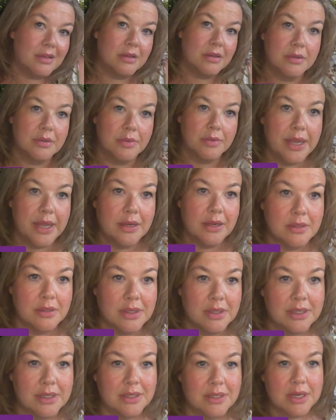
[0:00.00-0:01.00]
right?
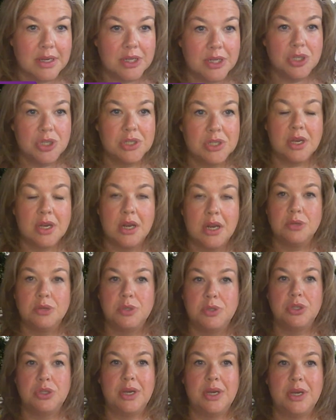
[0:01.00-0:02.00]
Like, sometimes you just got to do
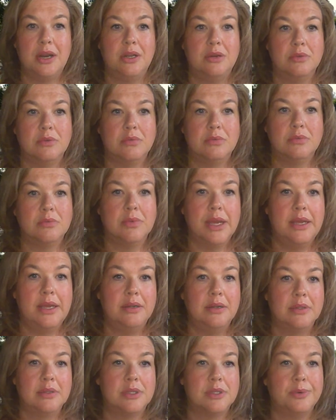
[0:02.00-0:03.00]
what you got to do, right?
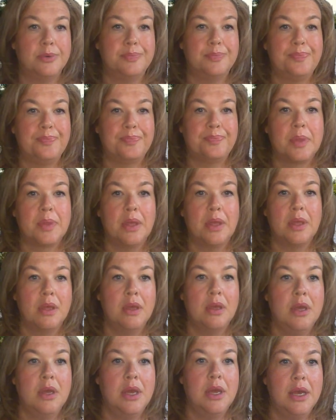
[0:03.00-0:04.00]
So
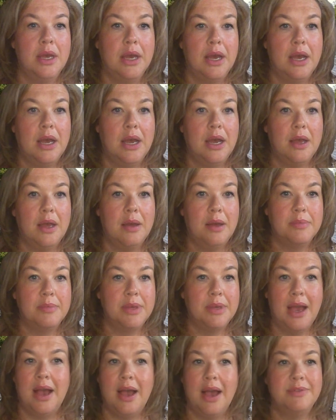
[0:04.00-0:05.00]

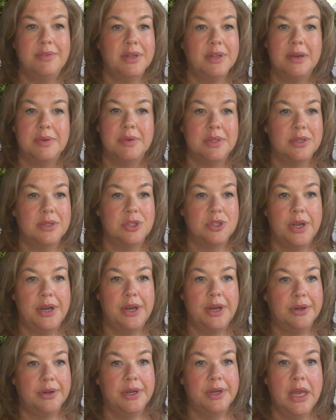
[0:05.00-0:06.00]
yeah, I've done that with the
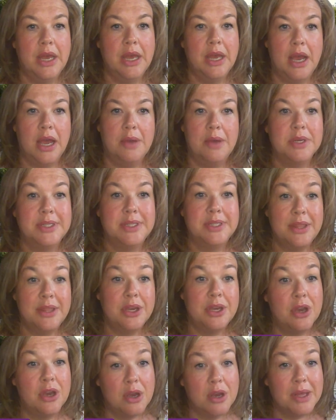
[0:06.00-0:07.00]
strainer. I will say the
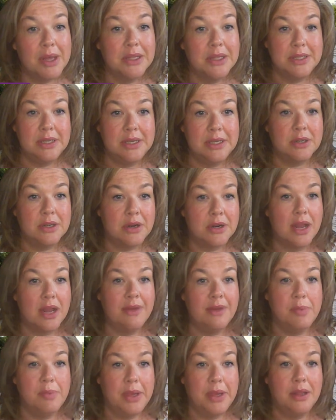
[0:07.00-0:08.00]
cucamelon seeds are kind
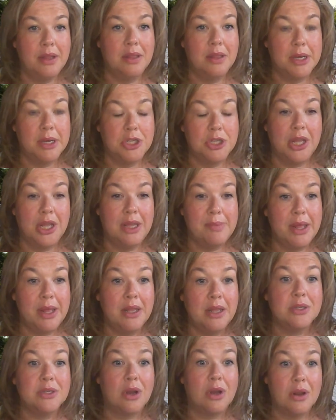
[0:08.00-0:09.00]
of a pain in the butt. Jelly
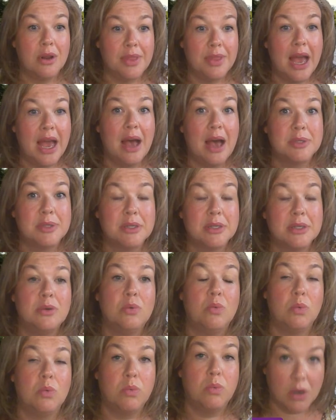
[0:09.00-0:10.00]
melons are the
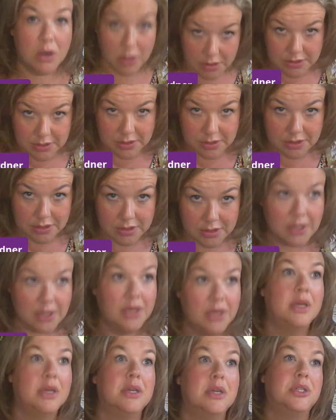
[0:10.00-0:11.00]
absolute worst
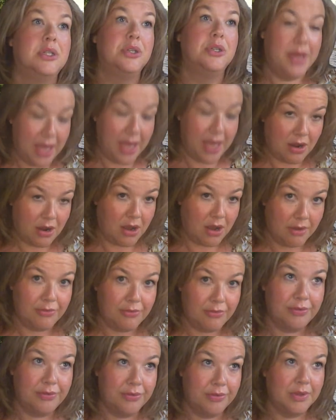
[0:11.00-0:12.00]
to get
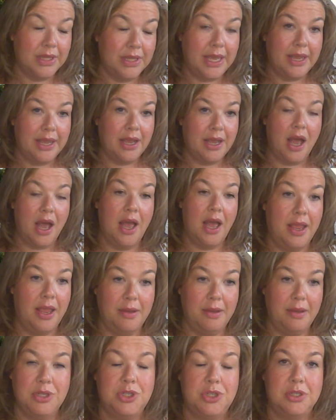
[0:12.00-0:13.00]
off. Like, I was